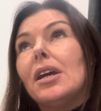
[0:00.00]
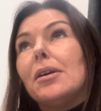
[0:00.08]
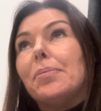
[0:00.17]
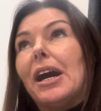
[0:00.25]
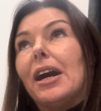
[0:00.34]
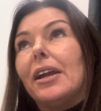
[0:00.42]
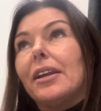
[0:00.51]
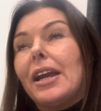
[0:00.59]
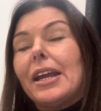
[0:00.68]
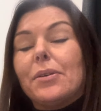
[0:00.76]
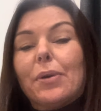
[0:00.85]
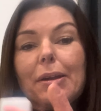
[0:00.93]
But
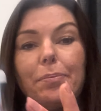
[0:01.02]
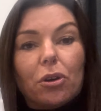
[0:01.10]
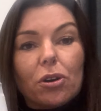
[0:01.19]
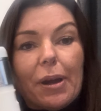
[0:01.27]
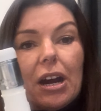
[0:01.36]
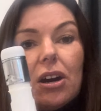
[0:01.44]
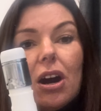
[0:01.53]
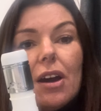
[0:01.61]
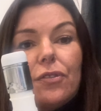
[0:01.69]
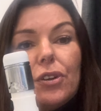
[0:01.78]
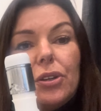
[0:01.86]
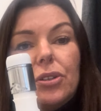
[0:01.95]
anyway, more about
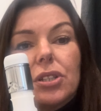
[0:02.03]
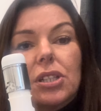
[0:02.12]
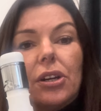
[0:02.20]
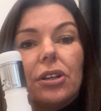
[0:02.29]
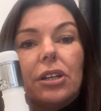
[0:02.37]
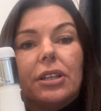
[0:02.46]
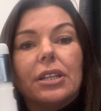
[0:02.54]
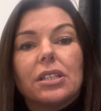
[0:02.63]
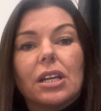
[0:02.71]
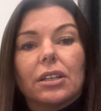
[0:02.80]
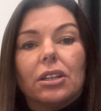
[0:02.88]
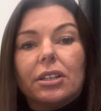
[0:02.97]
HIFU. So there's
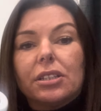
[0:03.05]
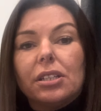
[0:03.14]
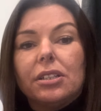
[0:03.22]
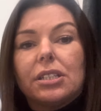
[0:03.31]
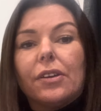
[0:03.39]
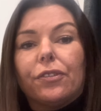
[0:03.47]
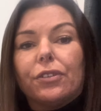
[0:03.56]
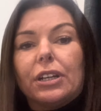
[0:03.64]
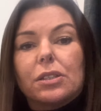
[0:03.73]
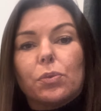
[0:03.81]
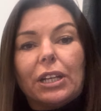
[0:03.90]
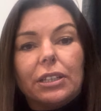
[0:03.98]
lots of different,
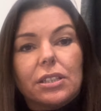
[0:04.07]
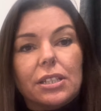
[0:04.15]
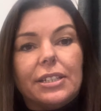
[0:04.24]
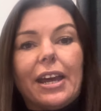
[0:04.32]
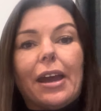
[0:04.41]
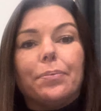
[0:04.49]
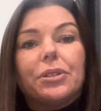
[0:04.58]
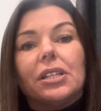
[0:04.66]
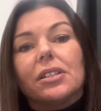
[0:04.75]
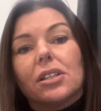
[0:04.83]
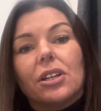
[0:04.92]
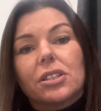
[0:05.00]
as well as the depths,
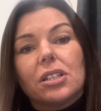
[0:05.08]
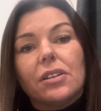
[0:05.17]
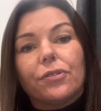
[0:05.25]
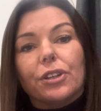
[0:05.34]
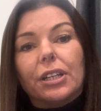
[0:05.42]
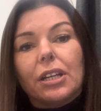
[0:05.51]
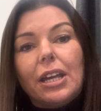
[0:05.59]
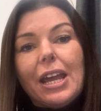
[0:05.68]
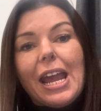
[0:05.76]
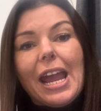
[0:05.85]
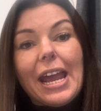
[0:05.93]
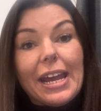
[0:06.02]
there's lots of different
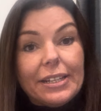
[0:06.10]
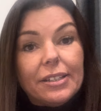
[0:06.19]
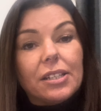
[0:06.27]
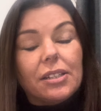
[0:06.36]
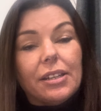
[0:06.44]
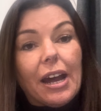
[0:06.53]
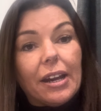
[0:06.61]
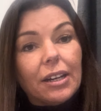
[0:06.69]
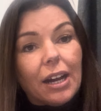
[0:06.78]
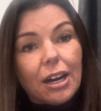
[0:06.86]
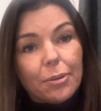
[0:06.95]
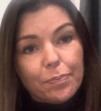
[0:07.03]
heads that
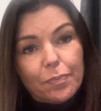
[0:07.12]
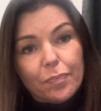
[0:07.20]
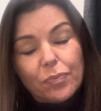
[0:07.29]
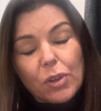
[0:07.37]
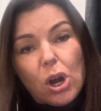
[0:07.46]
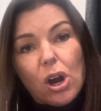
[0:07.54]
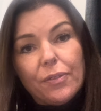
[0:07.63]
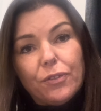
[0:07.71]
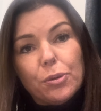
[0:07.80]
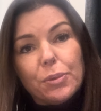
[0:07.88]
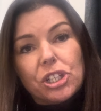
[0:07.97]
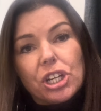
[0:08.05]

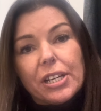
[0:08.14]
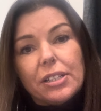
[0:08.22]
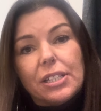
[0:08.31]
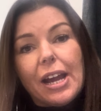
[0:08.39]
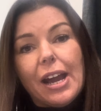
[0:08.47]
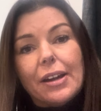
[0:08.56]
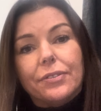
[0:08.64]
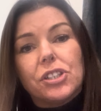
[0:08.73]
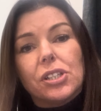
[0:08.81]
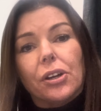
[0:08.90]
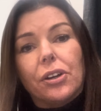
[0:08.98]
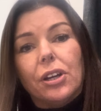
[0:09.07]
HIFU machines have.
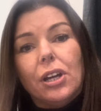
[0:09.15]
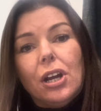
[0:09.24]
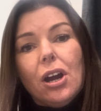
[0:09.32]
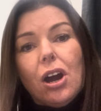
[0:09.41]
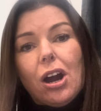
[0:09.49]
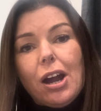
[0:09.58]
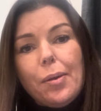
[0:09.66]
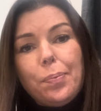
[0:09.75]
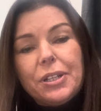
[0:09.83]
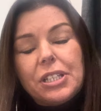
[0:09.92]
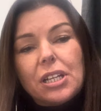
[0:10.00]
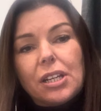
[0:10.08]
So I
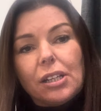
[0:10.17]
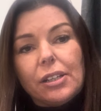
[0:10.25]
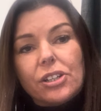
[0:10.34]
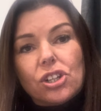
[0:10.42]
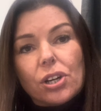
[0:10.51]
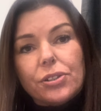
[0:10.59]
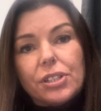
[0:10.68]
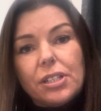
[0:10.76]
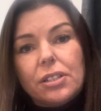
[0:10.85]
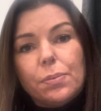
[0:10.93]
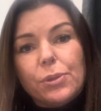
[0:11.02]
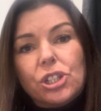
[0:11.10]
particularly chose
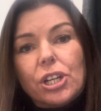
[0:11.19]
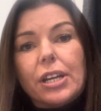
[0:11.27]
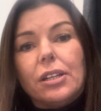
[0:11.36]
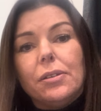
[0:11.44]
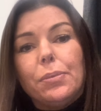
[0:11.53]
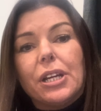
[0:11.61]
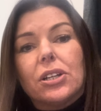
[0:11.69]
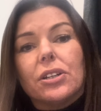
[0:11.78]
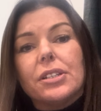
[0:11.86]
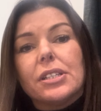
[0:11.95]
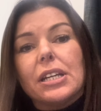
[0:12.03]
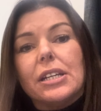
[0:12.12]
this machine
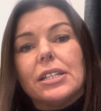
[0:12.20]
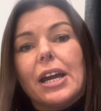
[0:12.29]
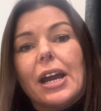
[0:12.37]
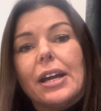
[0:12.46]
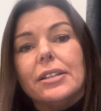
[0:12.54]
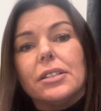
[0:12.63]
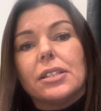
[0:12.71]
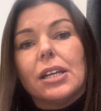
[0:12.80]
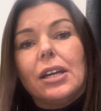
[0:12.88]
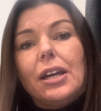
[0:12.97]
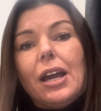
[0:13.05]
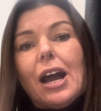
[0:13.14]
because it has,
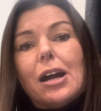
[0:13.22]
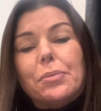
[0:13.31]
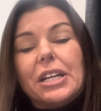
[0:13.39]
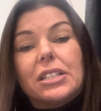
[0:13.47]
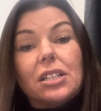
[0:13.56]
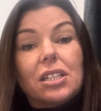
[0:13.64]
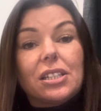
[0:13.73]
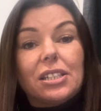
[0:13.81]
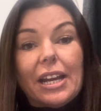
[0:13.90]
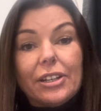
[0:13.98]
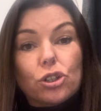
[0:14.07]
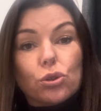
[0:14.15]
it's a
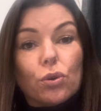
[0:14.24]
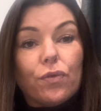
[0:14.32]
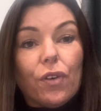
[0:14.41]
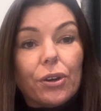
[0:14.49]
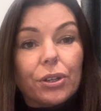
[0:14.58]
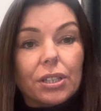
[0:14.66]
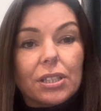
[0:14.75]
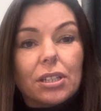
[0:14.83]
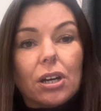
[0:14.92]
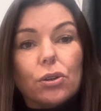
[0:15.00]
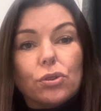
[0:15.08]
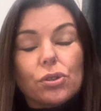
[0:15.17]
central focused
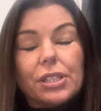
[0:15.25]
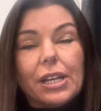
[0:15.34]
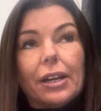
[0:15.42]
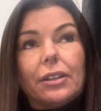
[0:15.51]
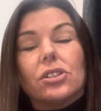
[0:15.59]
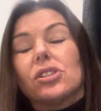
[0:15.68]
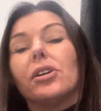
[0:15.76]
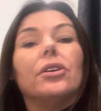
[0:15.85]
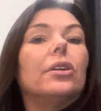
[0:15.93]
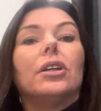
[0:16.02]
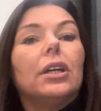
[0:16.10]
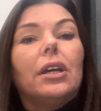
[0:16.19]
ultrasound.
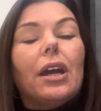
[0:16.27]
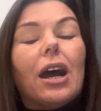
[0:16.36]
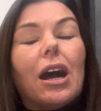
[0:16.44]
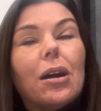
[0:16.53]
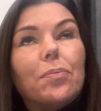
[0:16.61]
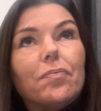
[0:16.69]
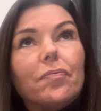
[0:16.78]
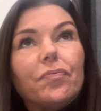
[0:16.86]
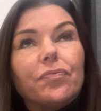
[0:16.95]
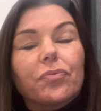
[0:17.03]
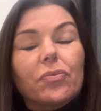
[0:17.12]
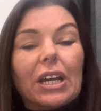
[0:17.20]
So
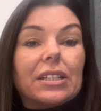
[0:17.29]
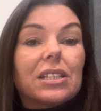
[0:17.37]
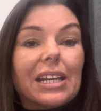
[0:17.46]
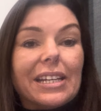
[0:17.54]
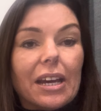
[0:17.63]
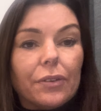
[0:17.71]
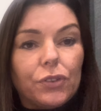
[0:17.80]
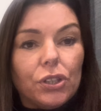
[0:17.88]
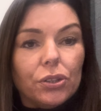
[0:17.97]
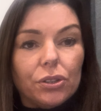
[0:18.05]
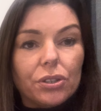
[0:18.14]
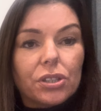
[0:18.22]
a
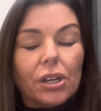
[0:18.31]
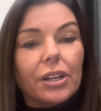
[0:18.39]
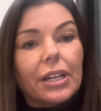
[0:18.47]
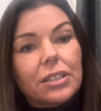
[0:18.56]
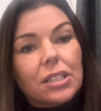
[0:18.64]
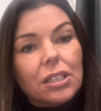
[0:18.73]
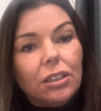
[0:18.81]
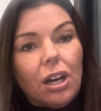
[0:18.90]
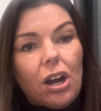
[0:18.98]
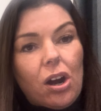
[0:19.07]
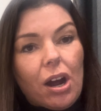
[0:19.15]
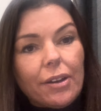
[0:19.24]
CFU. So it's still
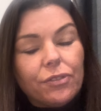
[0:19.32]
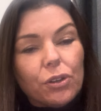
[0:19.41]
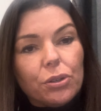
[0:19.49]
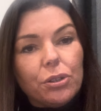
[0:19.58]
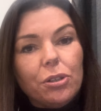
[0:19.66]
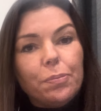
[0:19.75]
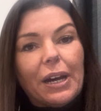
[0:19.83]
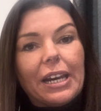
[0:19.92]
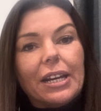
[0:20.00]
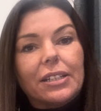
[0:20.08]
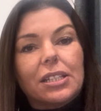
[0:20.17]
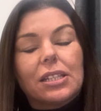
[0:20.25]
a HIFU, but
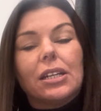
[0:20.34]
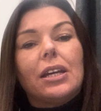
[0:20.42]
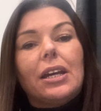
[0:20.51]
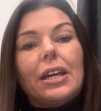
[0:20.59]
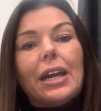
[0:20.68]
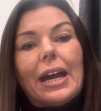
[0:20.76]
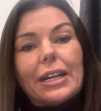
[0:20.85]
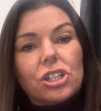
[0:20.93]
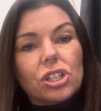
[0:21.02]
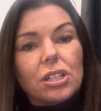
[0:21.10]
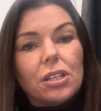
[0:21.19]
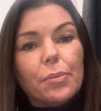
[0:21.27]
it's
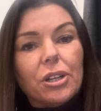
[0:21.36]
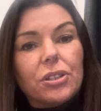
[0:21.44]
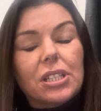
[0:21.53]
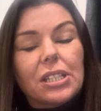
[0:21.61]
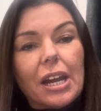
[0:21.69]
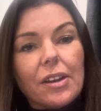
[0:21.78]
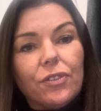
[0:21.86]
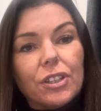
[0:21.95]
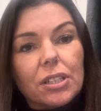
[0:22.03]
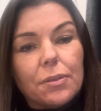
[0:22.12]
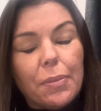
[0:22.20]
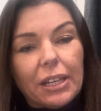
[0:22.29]
actually the most
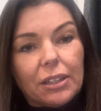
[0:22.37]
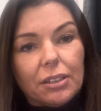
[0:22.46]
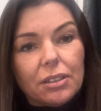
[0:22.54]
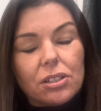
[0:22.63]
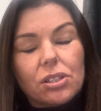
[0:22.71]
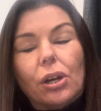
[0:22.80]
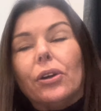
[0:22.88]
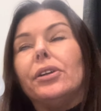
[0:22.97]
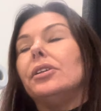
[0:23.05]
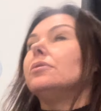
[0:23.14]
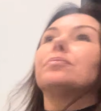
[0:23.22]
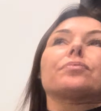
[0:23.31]
safest method.
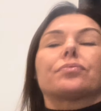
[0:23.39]
So